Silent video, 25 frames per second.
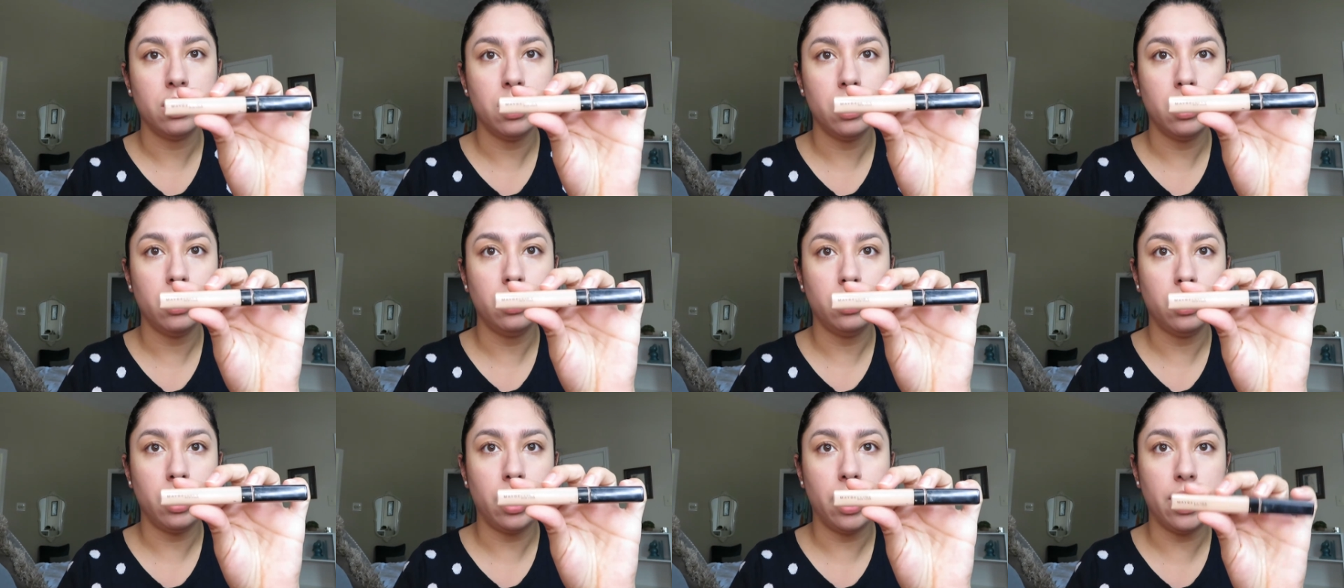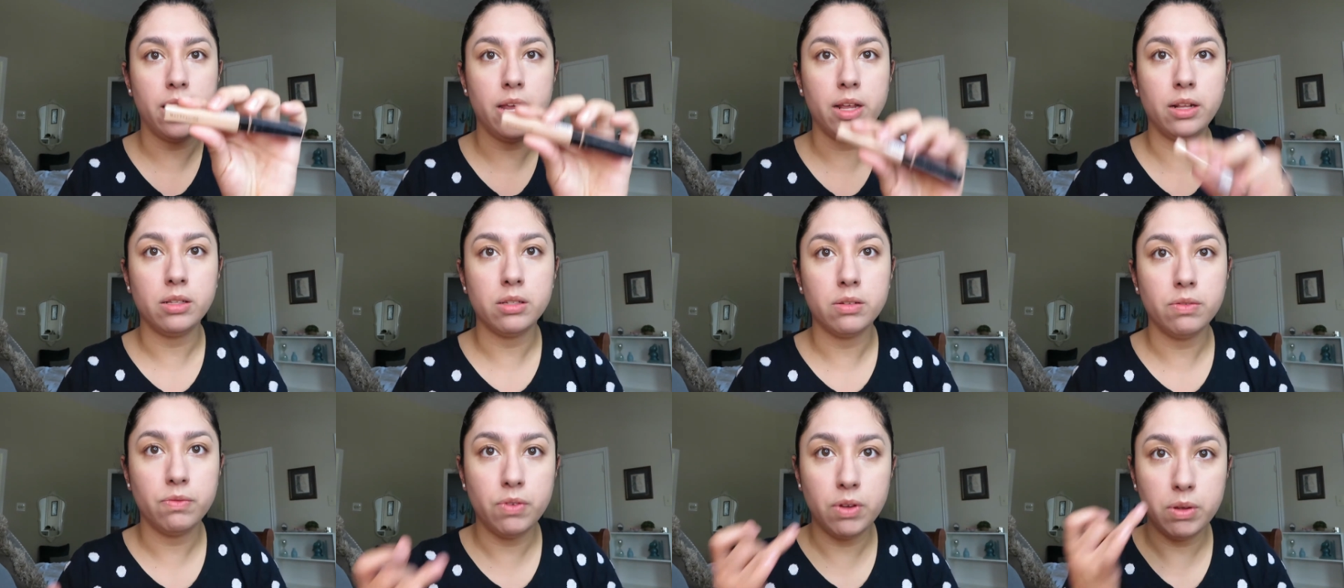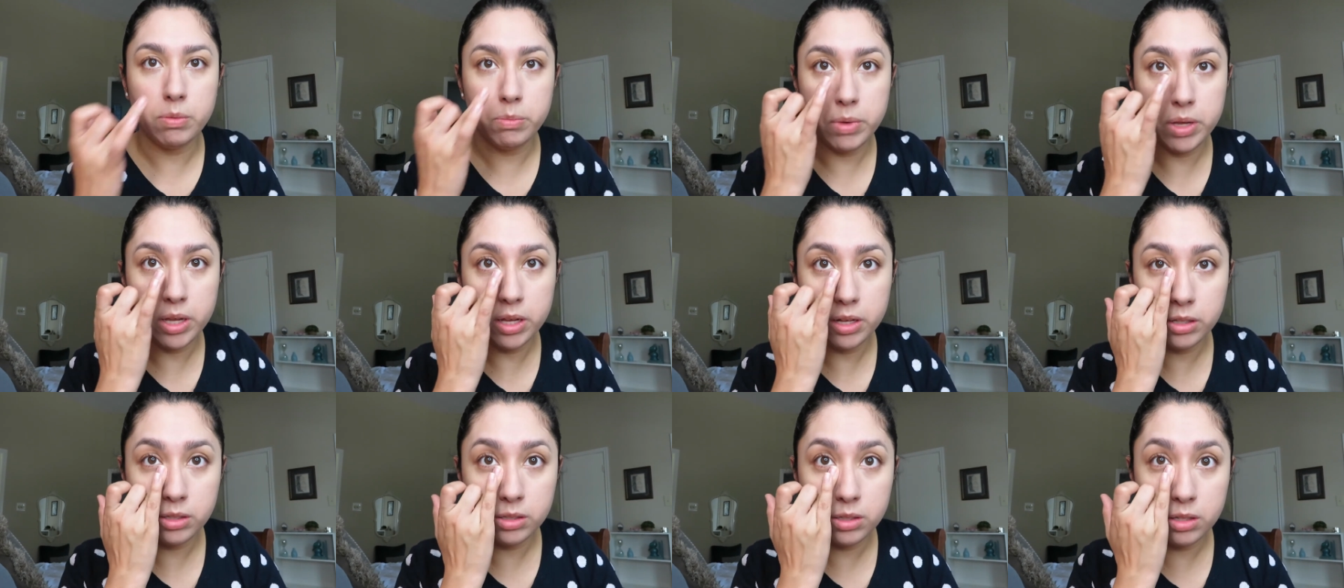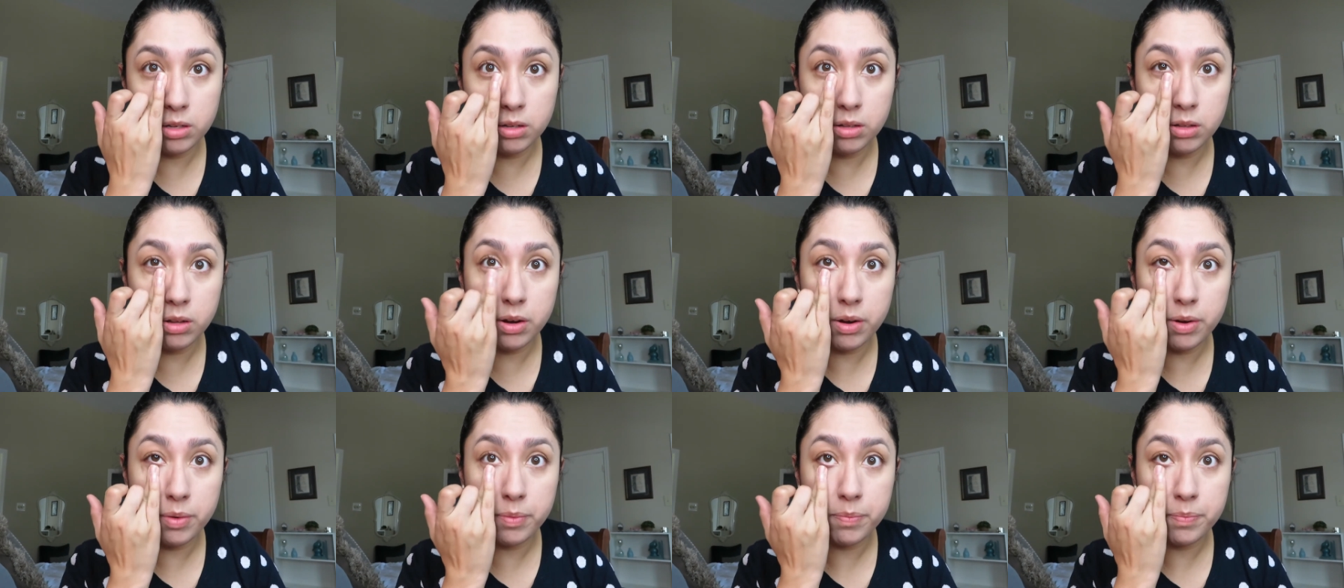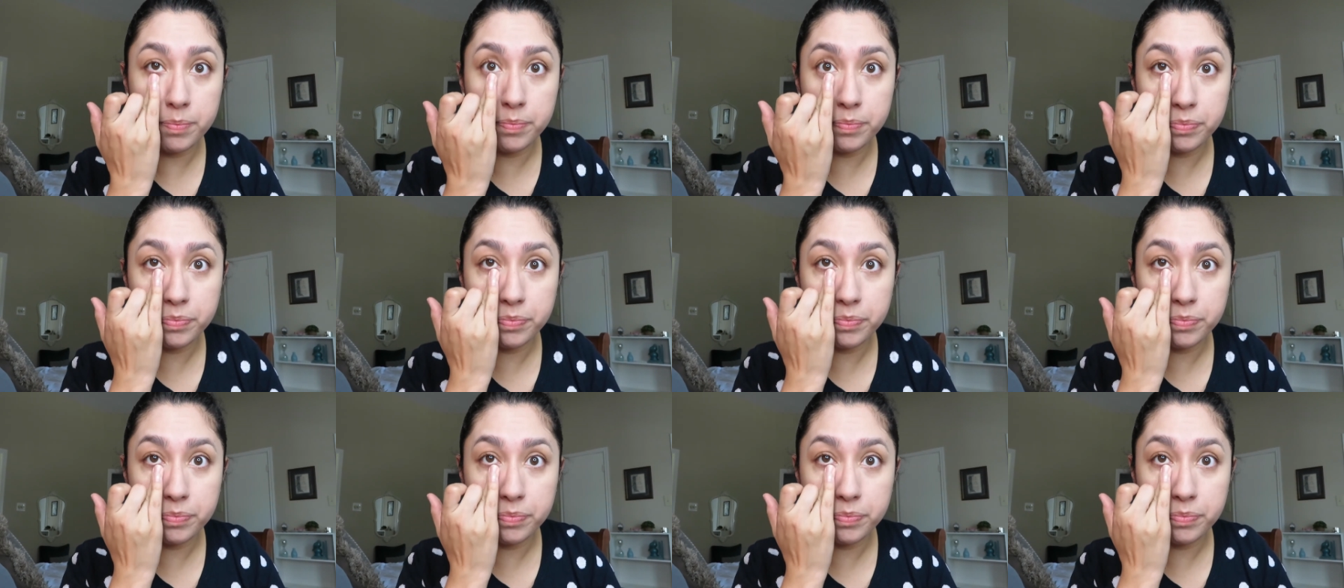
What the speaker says: In light Fit Me concealer,